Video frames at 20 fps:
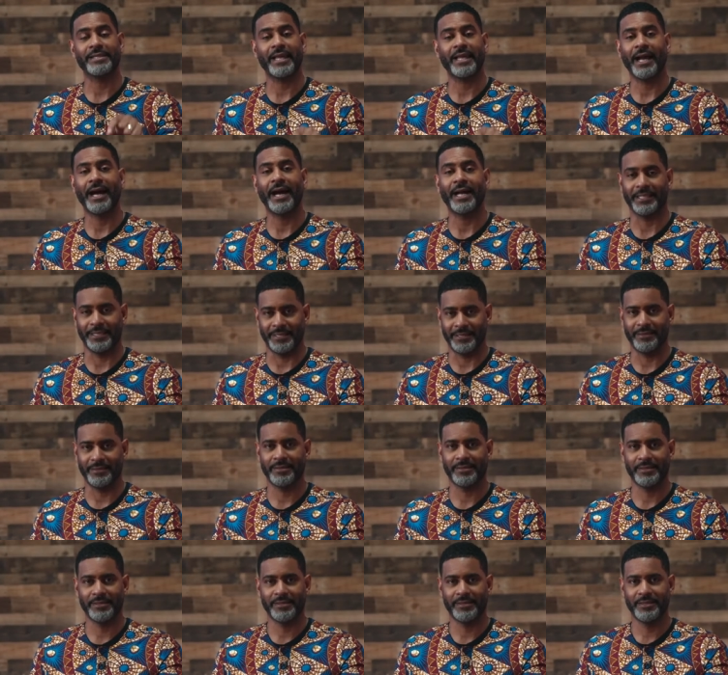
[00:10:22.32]
that
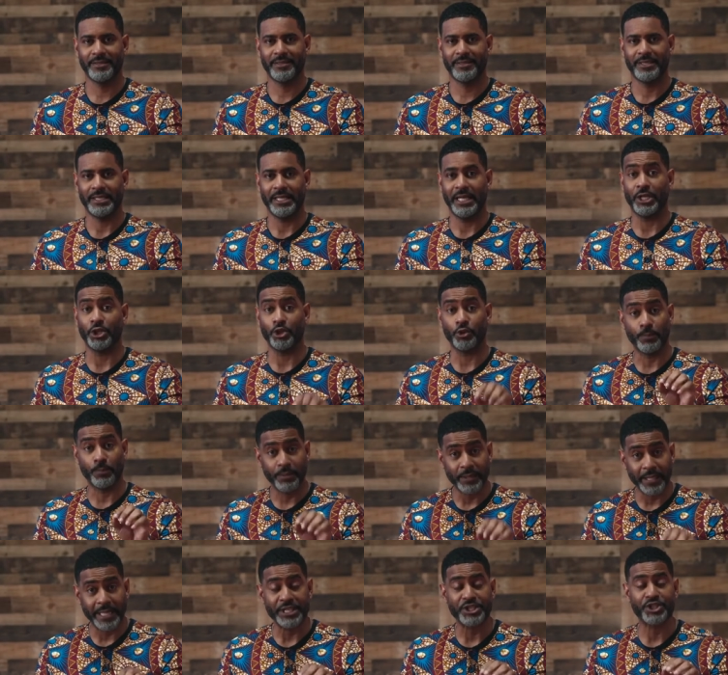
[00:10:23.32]
island and you
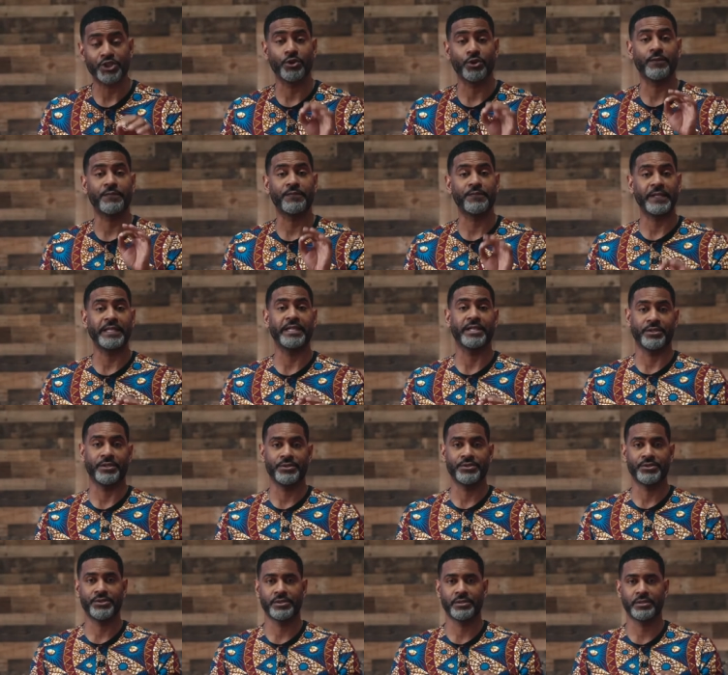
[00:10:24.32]
place your
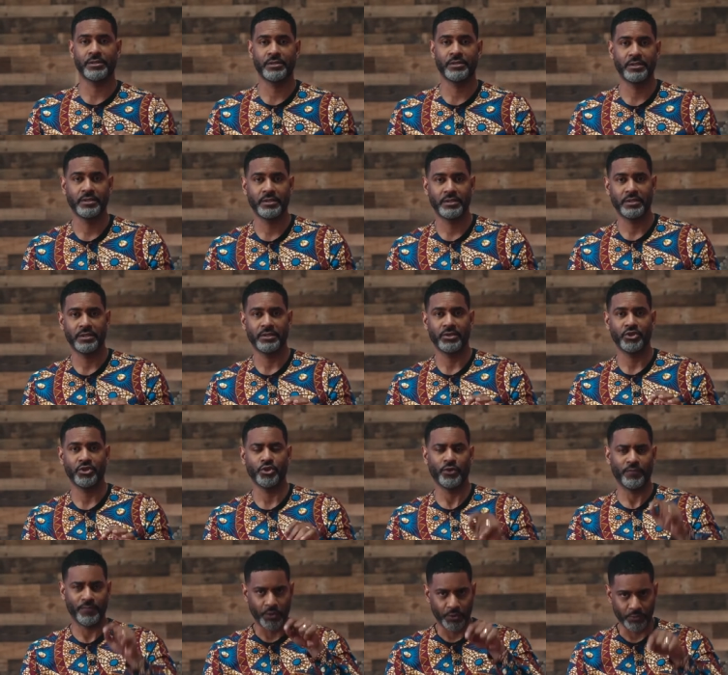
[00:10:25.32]
fears,
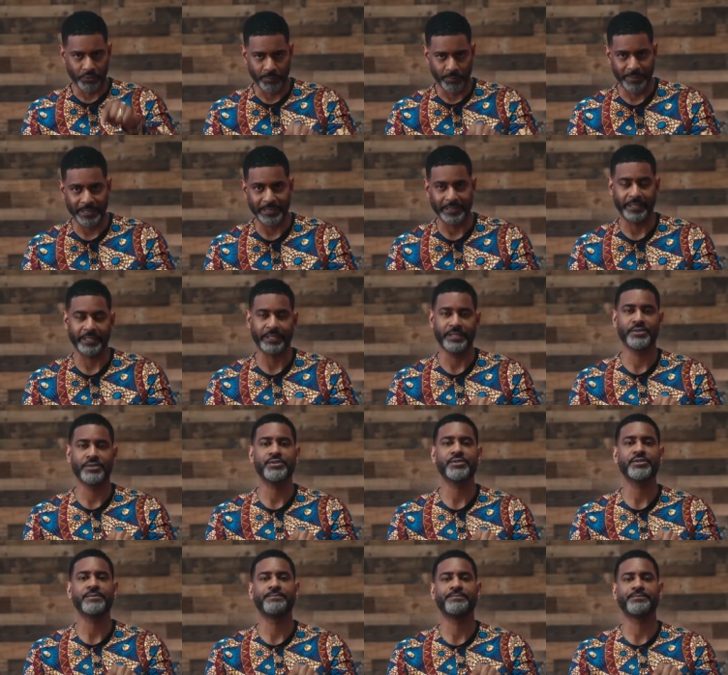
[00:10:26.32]
your
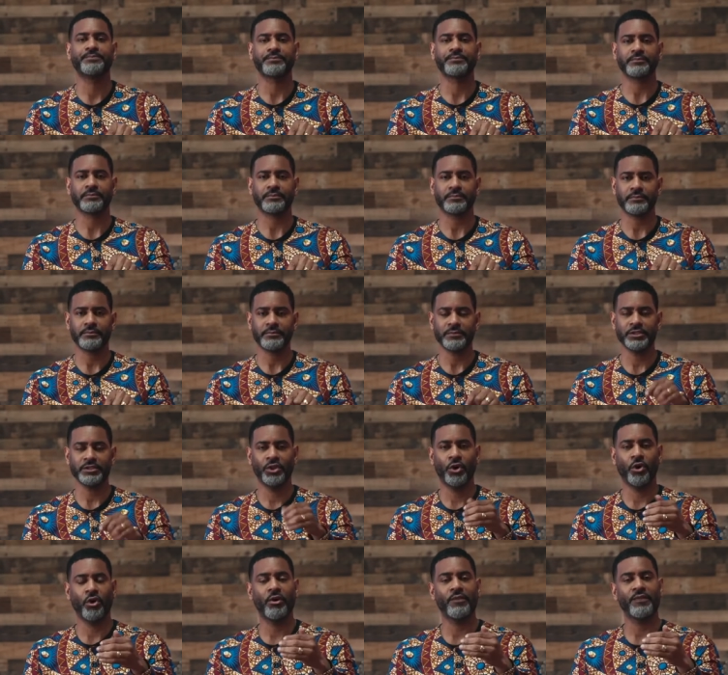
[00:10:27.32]
vulnerabilities
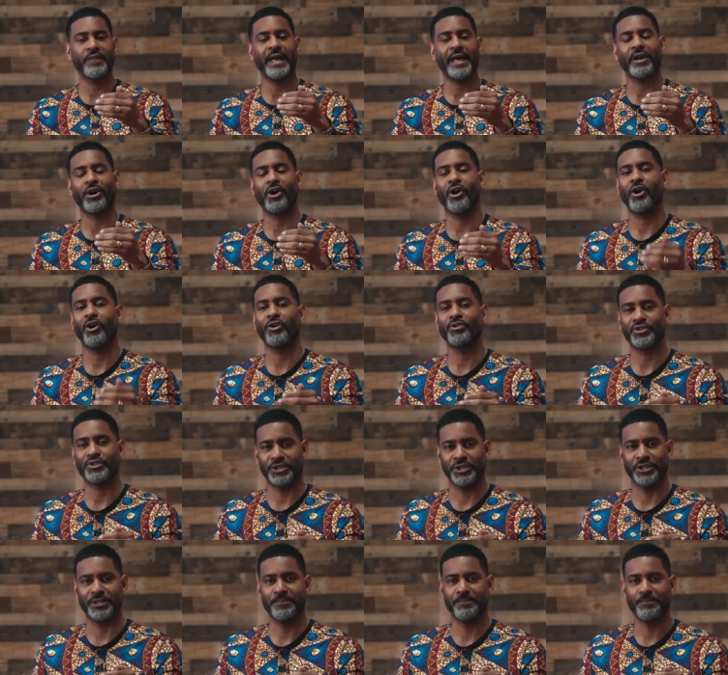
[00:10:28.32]
on that
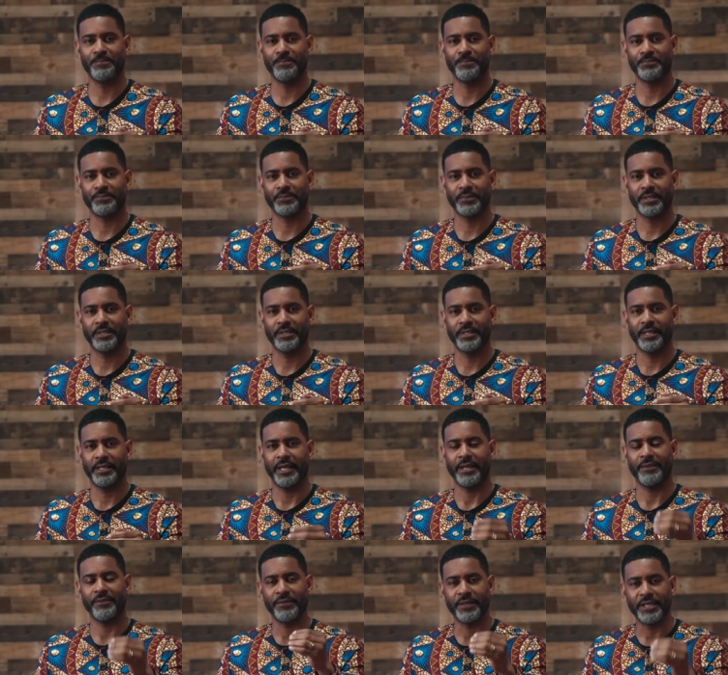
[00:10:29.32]
altar,
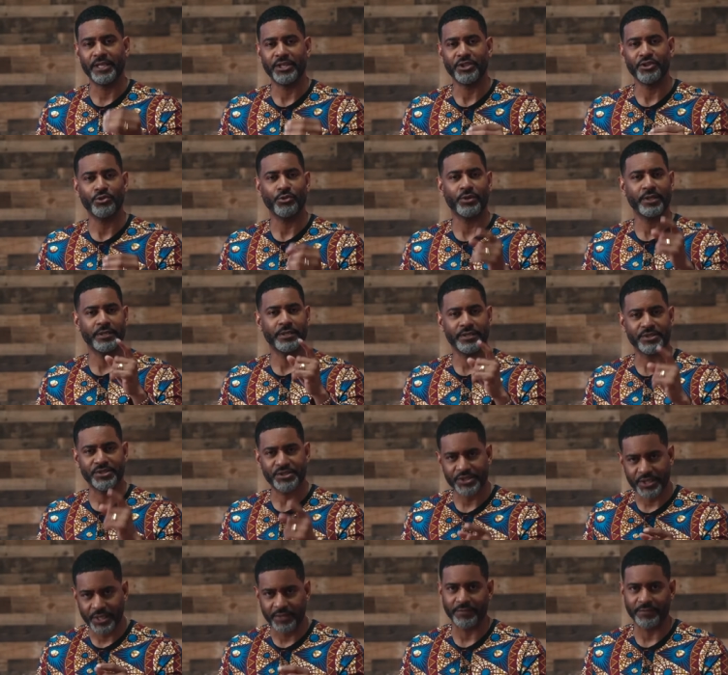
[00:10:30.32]
and then you can
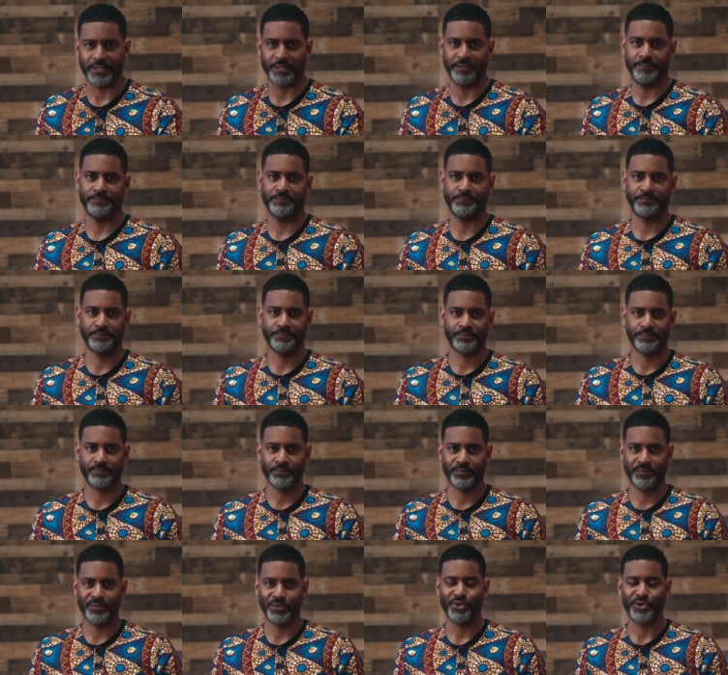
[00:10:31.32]
discover
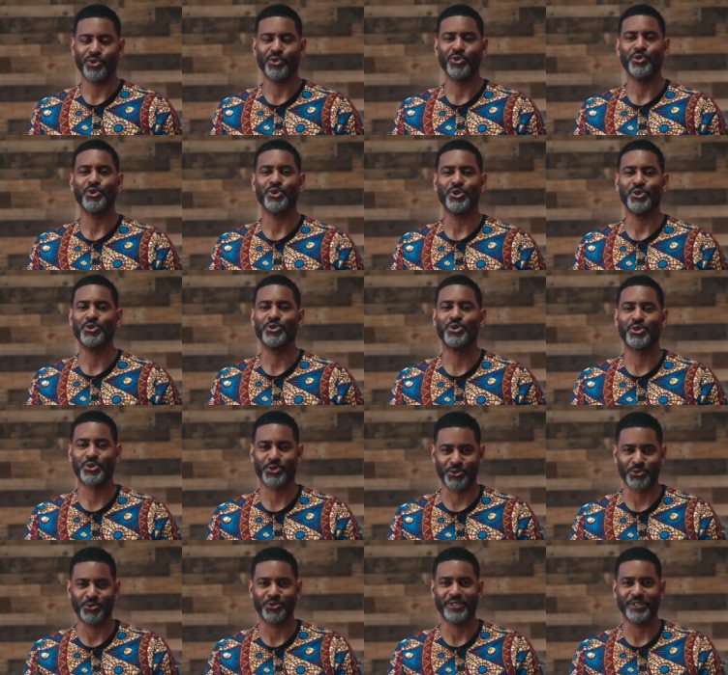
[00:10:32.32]
who you
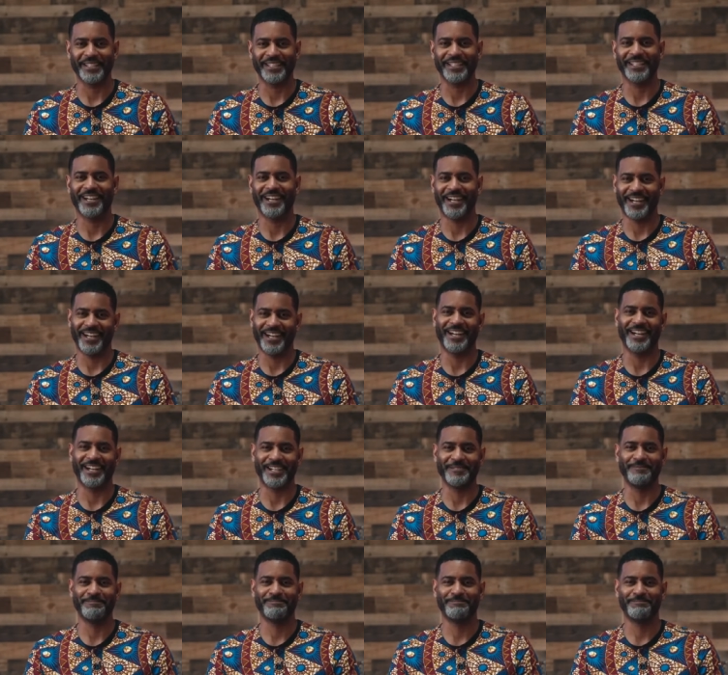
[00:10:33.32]
truly are.